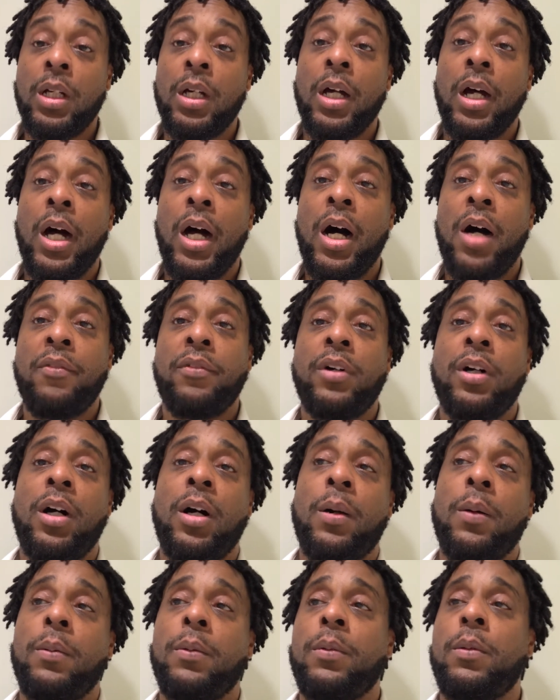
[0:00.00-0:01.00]
of
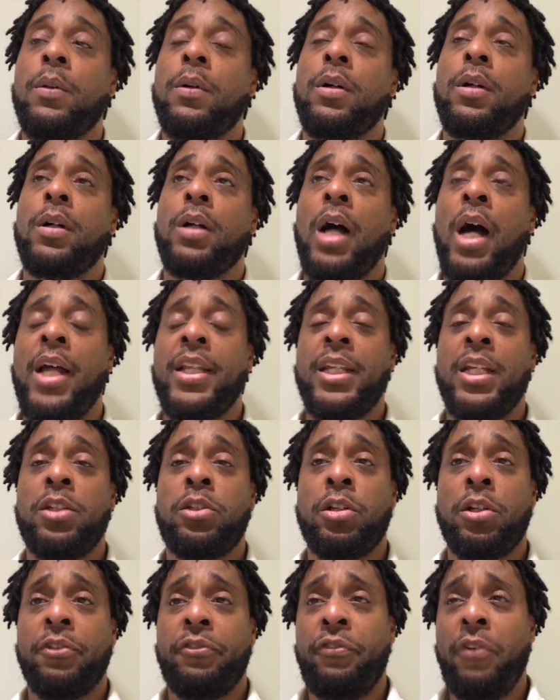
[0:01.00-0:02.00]
uh, I need you
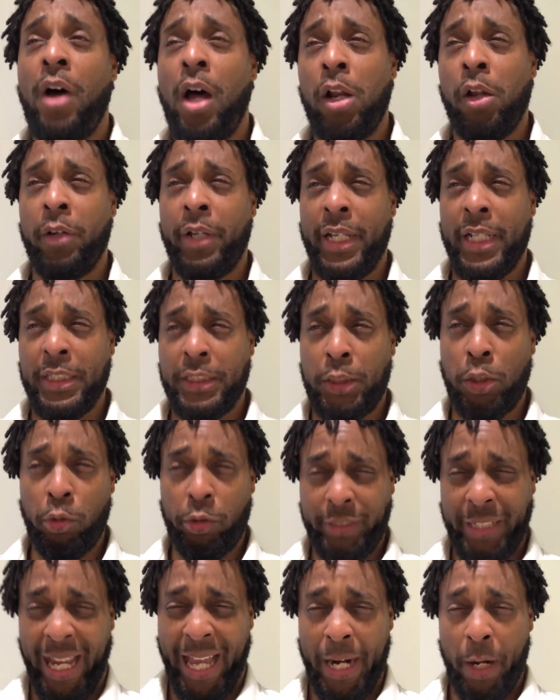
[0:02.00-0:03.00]
to follow these two
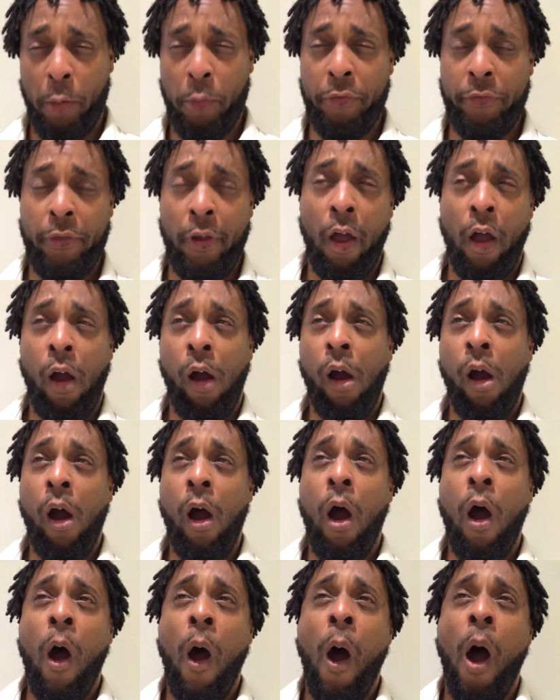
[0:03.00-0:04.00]
channels.
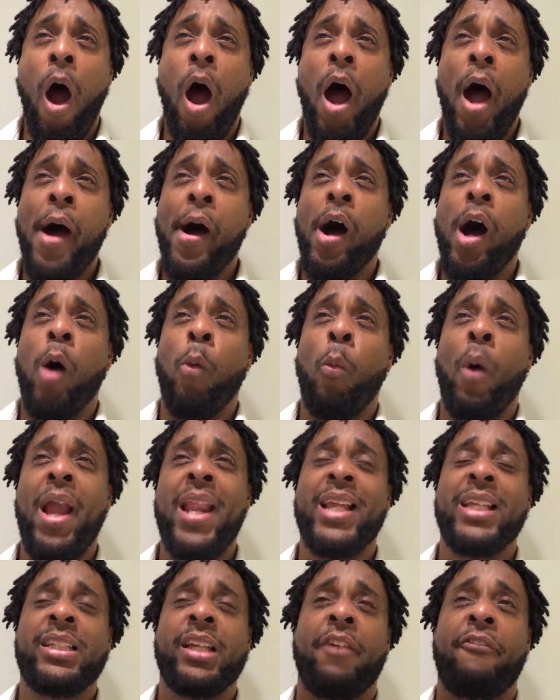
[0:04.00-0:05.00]
One
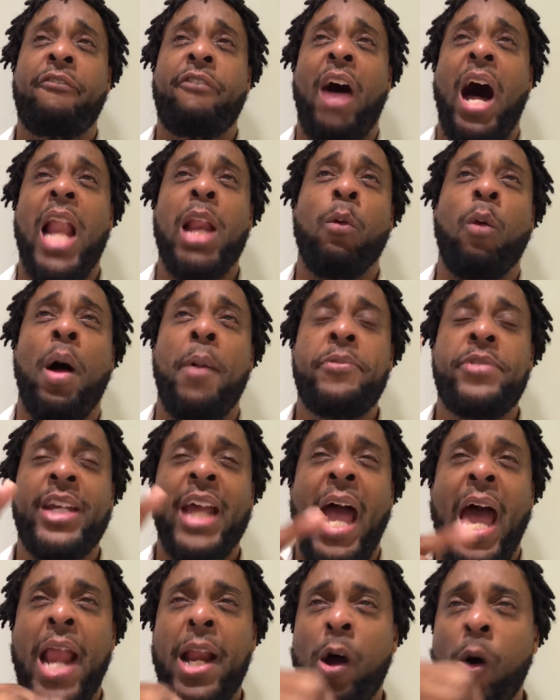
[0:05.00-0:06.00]
is a follow-up
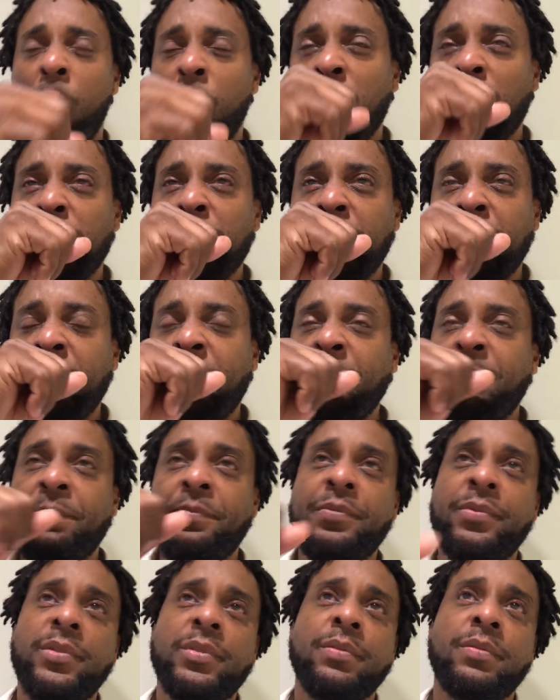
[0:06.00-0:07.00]
channel.
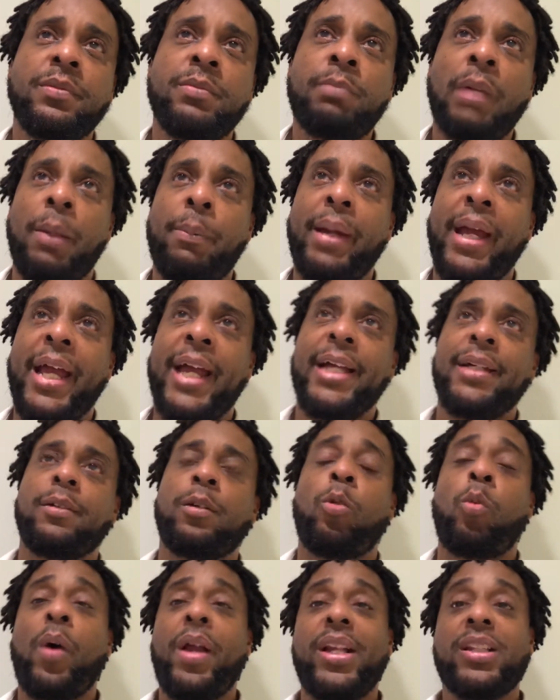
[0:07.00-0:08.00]
My bad.
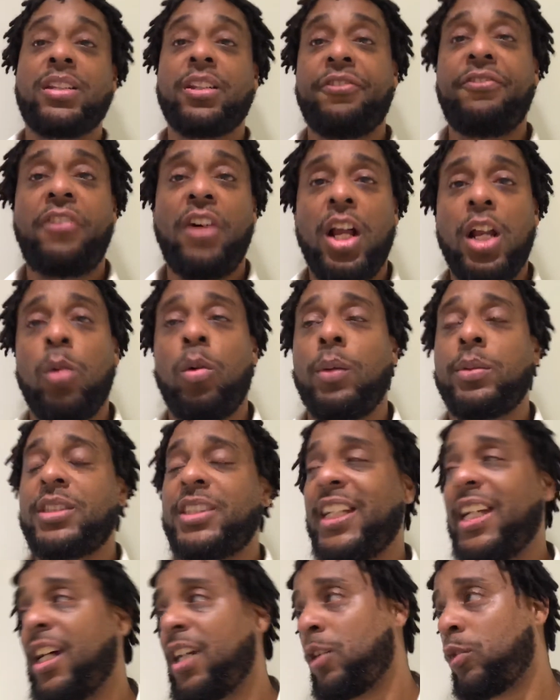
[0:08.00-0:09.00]
One is a follow-up
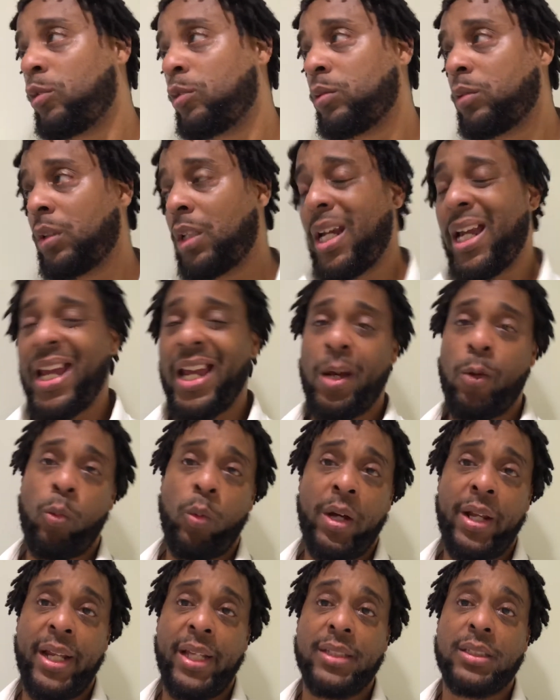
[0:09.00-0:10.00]
channel, and
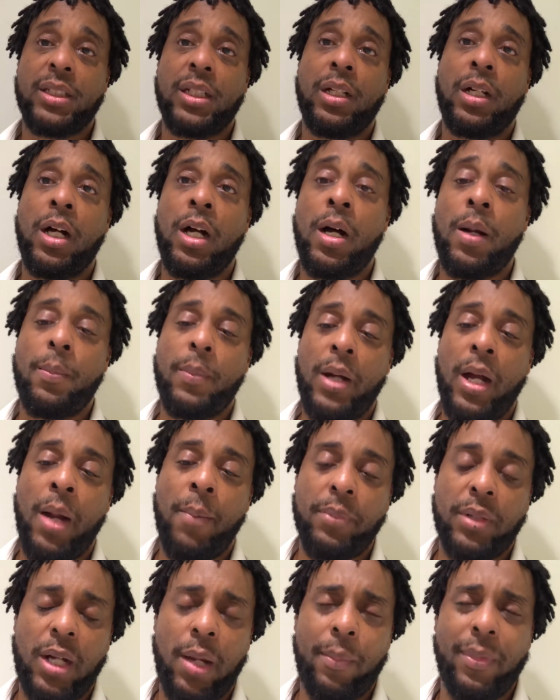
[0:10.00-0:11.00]
one is a um,
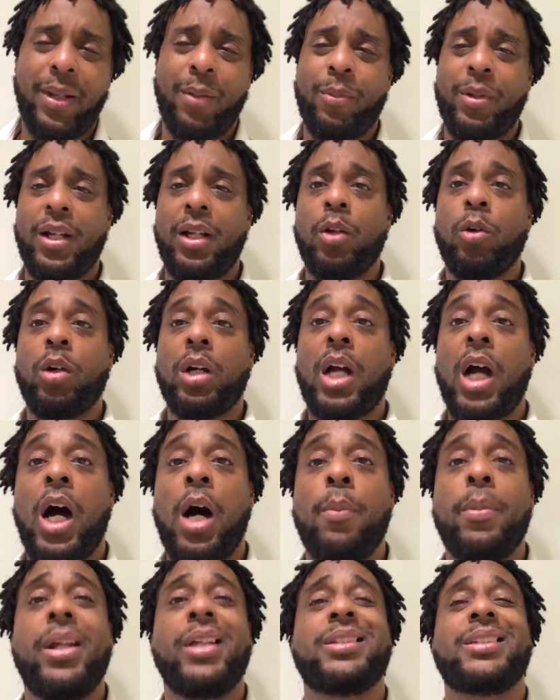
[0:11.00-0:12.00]
I'm coming up with a little
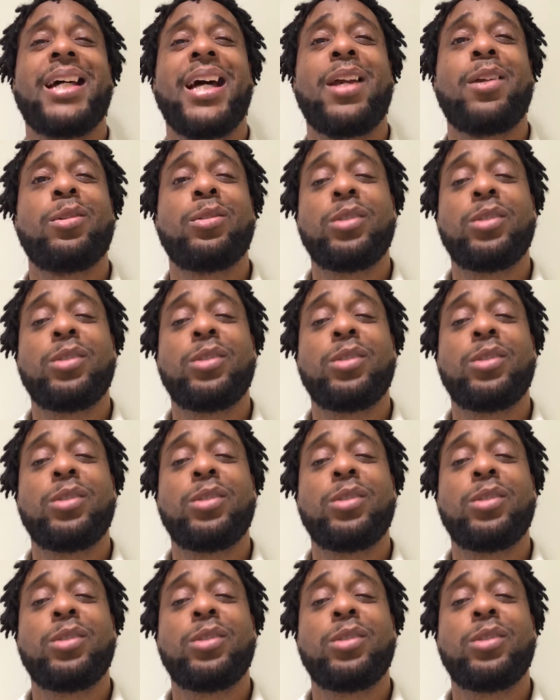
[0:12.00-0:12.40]
comedy channel